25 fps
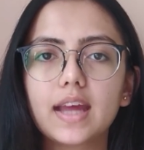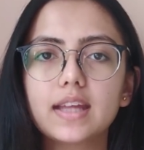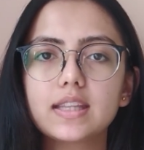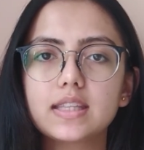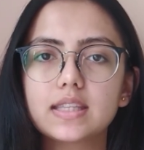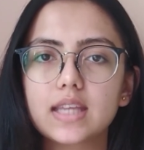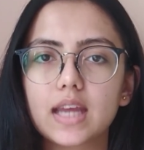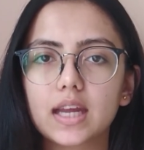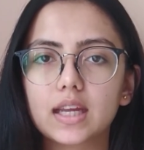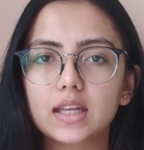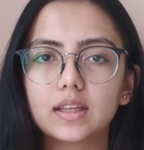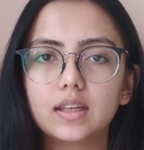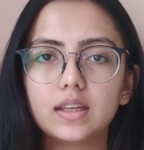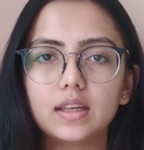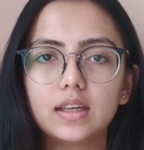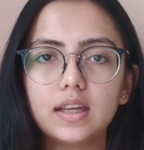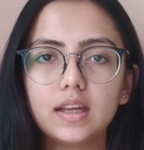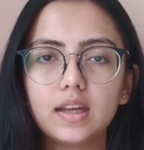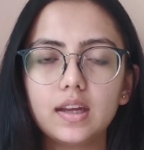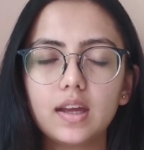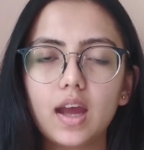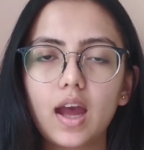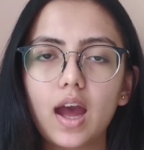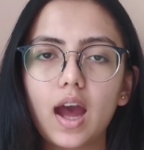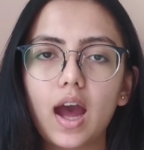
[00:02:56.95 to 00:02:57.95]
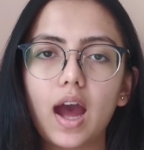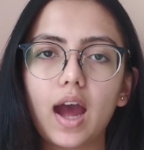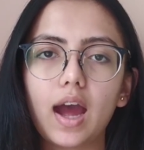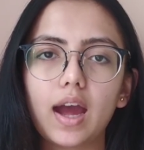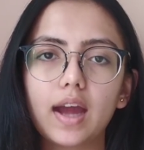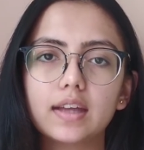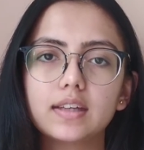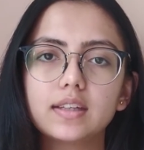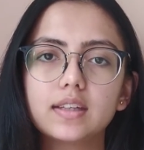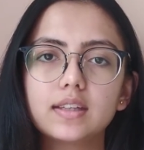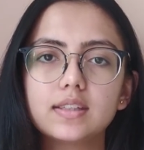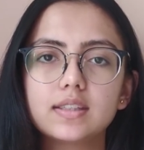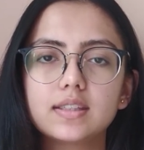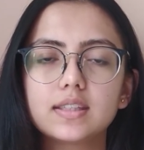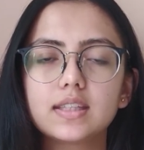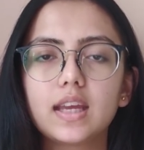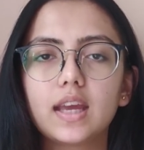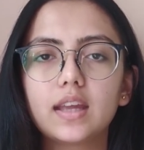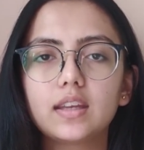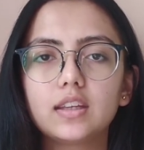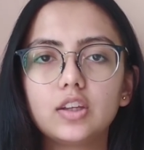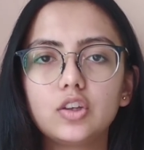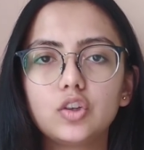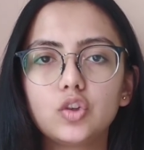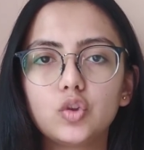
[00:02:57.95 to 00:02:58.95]
And secondly, I didn't
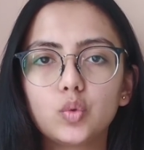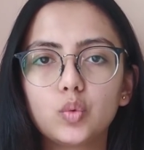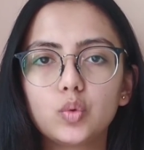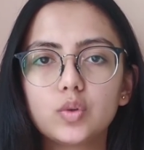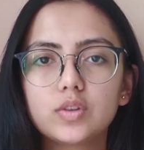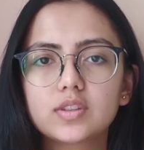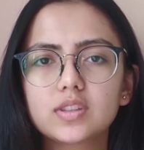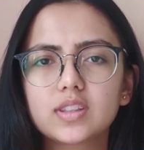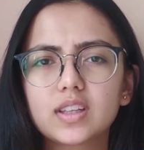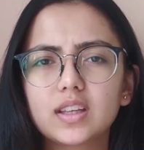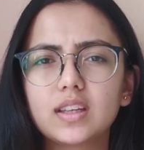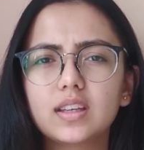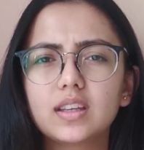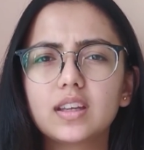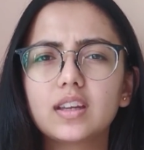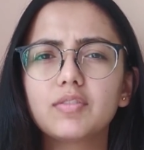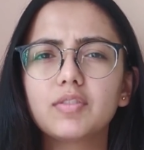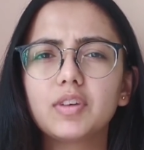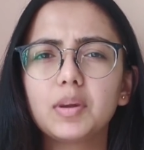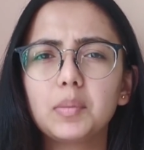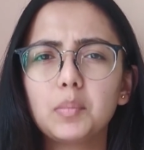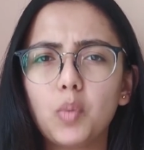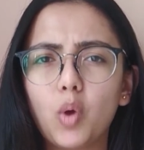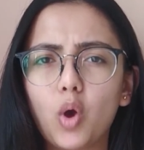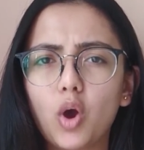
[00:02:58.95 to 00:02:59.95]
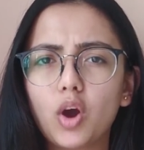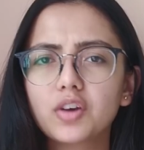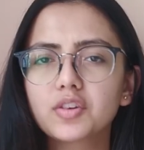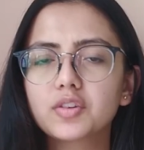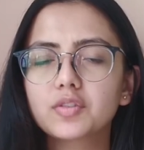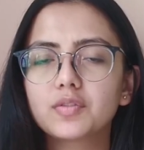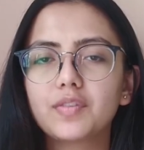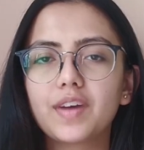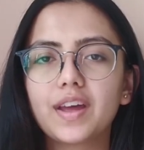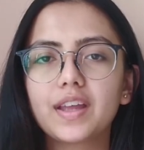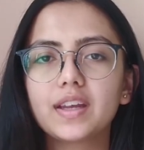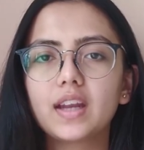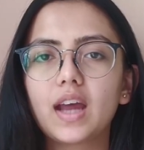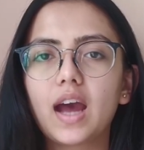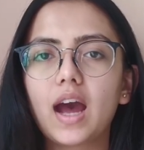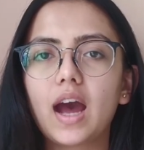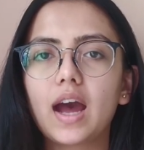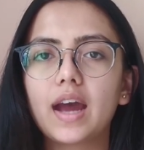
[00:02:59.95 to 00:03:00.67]
see any use in giving mocks when